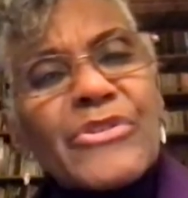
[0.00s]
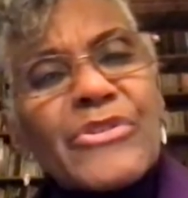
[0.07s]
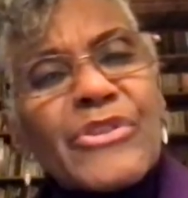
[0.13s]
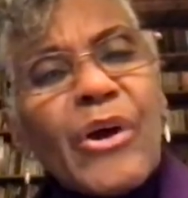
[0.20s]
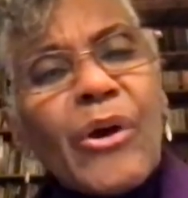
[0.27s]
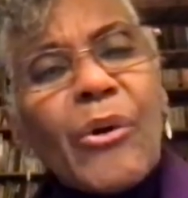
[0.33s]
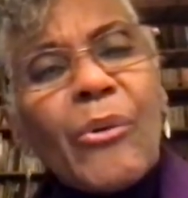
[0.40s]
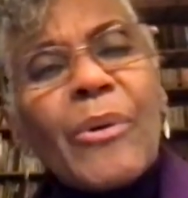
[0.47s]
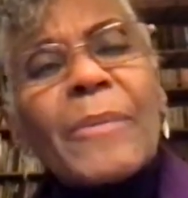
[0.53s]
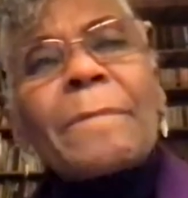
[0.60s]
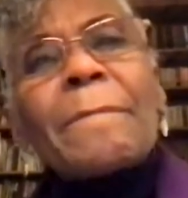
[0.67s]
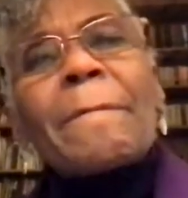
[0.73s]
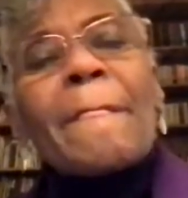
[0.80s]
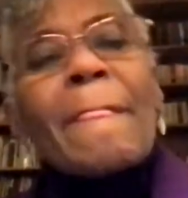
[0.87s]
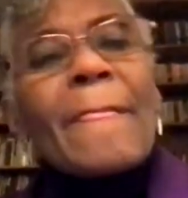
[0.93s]
So
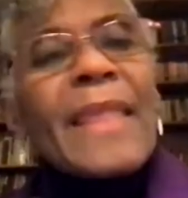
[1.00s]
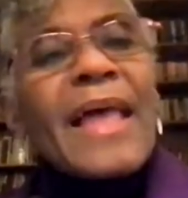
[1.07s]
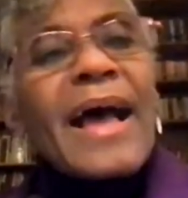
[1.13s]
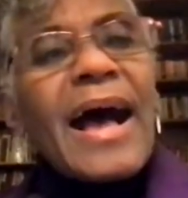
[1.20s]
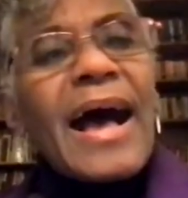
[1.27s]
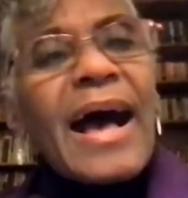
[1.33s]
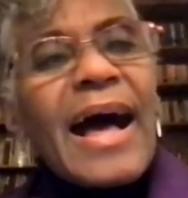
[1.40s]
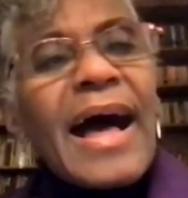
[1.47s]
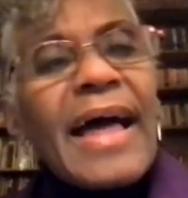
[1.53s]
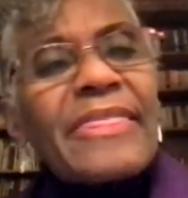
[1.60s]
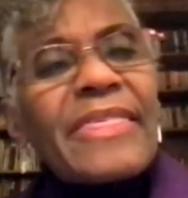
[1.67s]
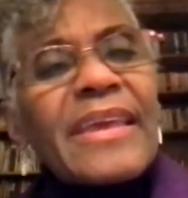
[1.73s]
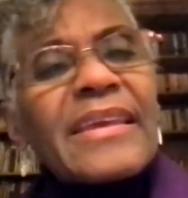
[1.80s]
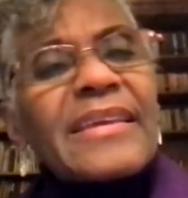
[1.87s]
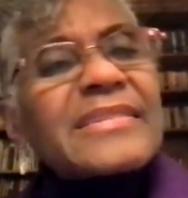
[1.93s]
I
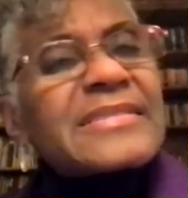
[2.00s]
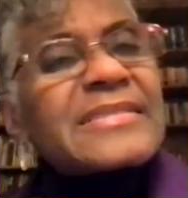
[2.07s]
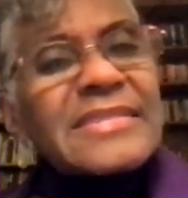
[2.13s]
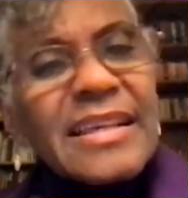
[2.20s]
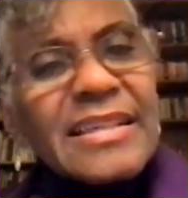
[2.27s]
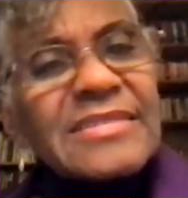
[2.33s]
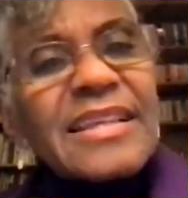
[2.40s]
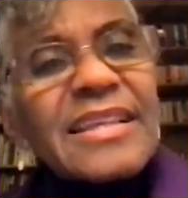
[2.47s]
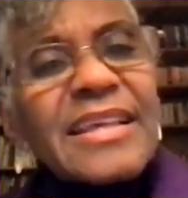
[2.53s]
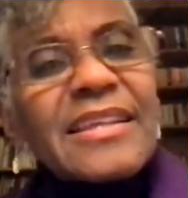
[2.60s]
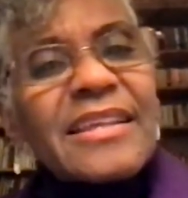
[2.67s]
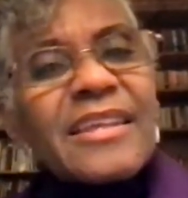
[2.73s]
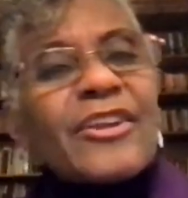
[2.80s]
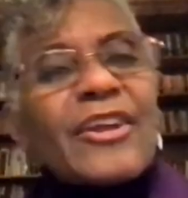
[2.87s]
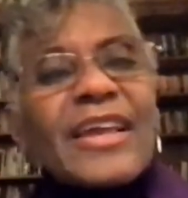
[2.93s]
think it's just,
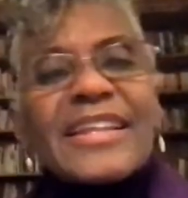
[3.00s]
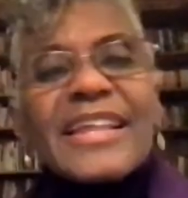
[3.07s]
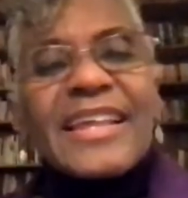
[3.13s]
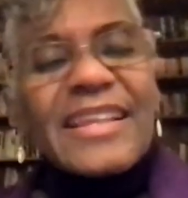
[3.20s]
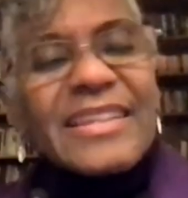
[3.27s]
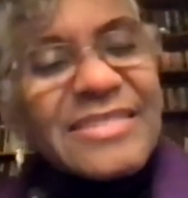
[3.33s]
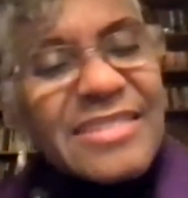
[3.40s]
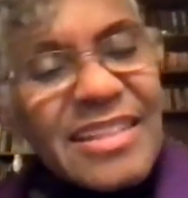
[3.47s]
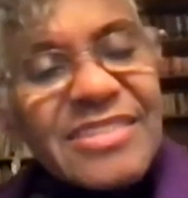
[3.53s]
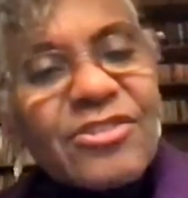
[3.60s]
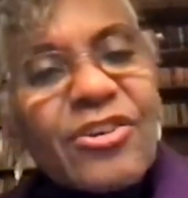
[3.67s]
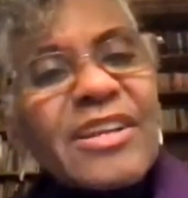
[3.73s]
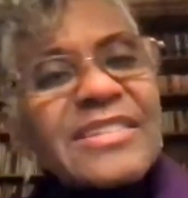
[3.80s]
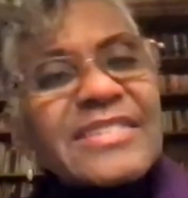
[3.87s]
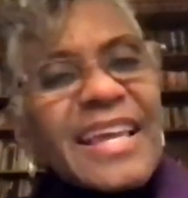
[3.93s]
it's
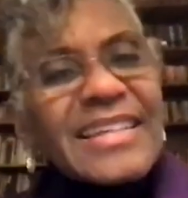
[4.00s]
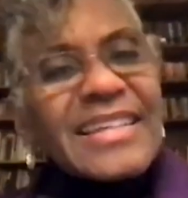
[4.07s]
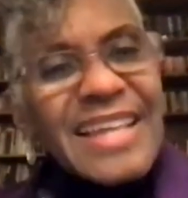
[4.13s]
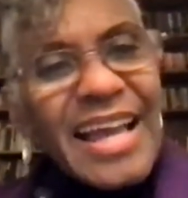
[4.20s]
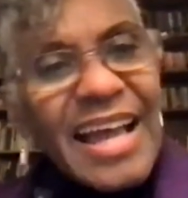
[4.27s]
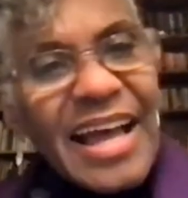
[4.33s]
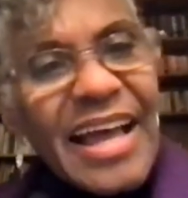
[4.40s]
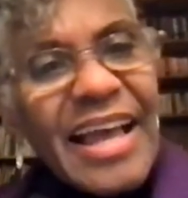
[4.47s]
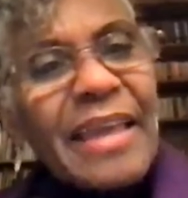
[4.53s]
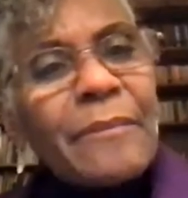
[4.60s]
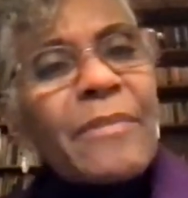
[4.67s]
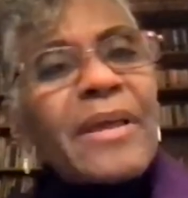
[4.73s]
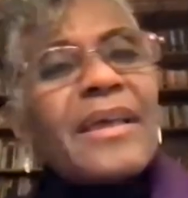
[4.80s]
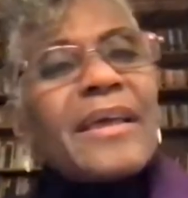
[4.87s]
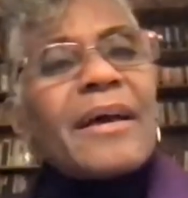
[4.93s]
going to take time,
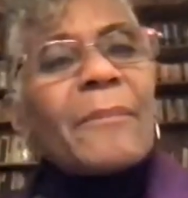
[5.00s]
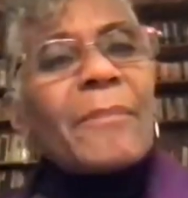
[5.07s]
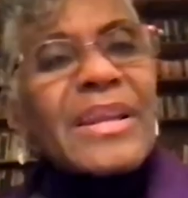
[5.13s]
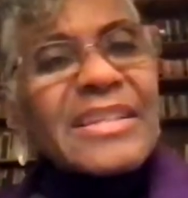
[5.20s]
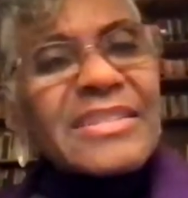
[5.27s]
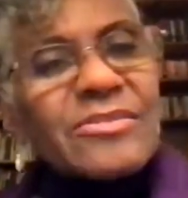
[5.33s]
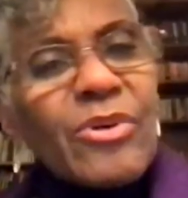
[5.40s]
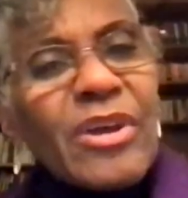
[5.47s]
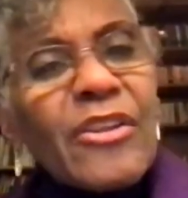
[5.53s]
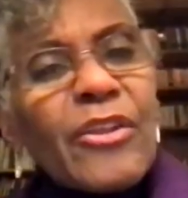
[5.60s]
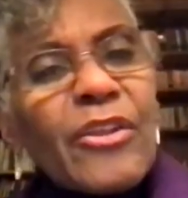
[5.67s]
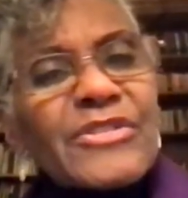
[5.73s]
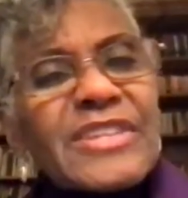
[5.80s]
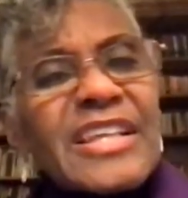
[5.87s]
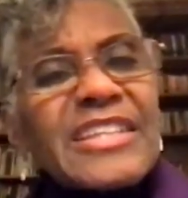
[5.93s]
but it's one of
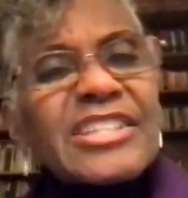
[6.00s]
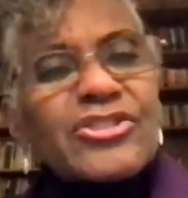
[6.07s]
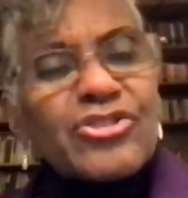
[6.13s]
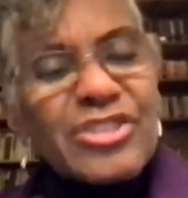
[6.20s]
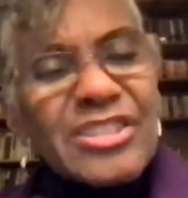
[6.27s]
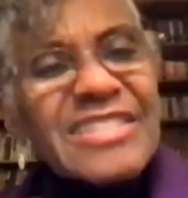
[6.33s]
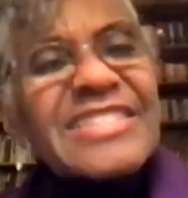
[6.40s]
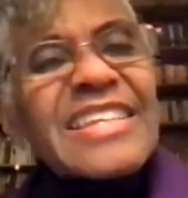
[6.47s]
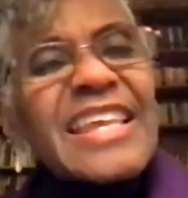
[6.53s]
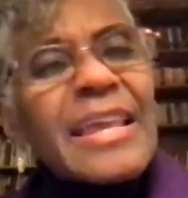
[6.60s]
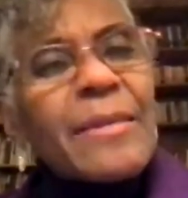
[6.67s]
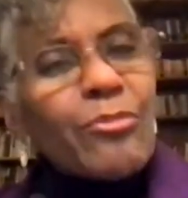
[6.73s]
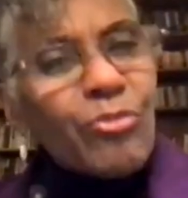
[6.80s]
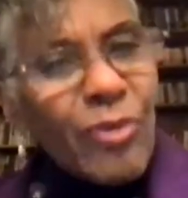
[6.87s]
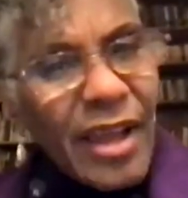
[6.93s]
those things that you just
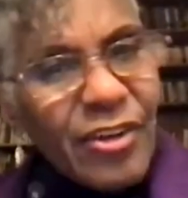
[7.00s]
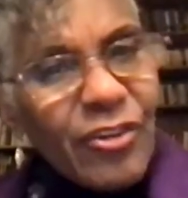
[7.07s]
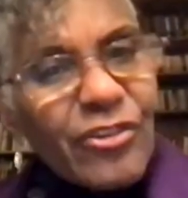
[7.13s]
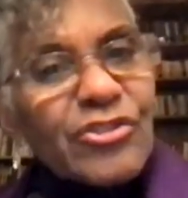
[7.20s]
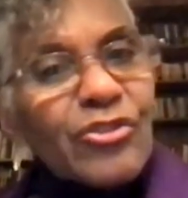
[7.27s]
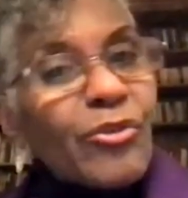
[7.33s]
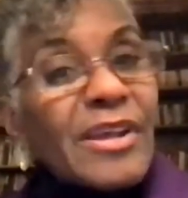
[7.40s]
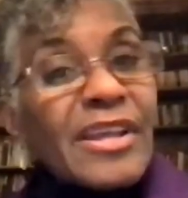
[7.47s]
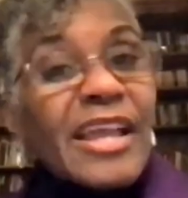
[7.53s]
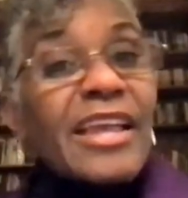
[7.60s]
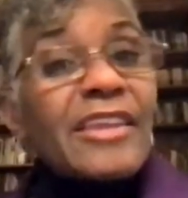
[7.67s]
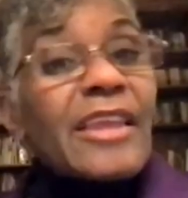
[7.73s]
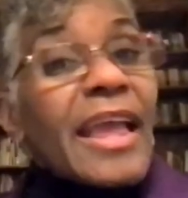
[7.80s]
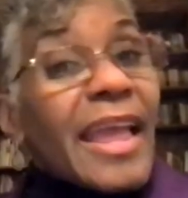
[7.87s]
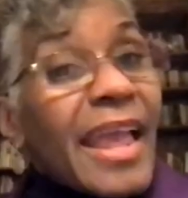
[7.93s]
keep right on
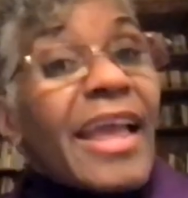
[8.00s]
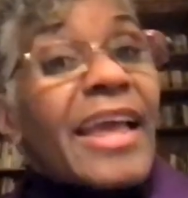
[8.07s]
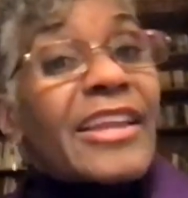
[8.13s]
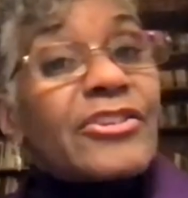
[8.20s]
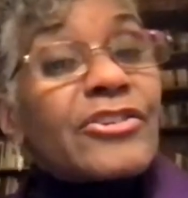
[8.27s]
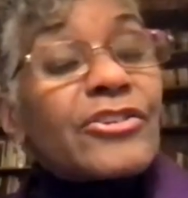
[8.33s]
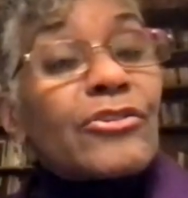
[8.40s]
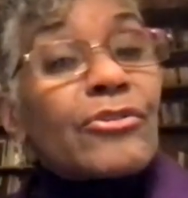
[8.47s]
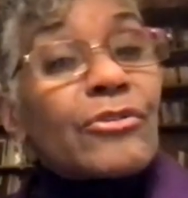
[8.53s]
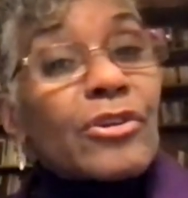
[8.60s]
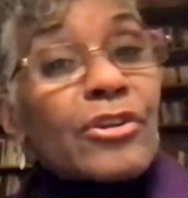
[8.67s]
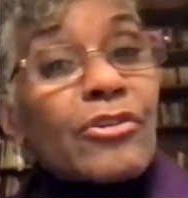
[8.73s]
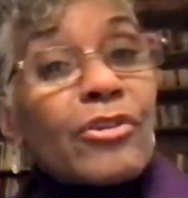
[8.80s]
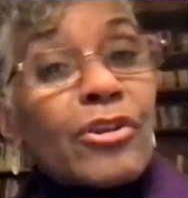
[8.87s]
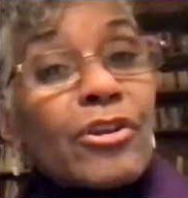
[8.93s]
doing. And you
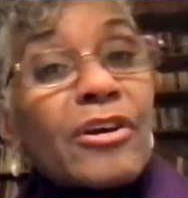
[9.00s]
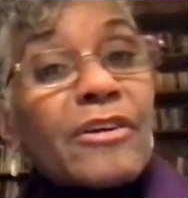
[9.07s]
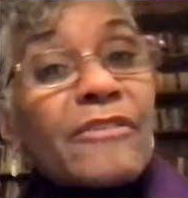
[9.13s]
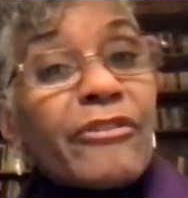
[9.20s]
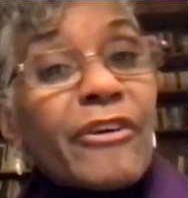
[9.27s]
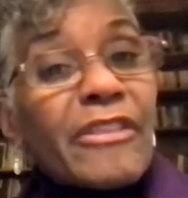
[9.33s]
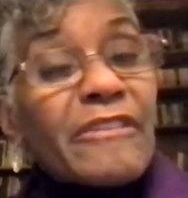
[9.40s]
look for the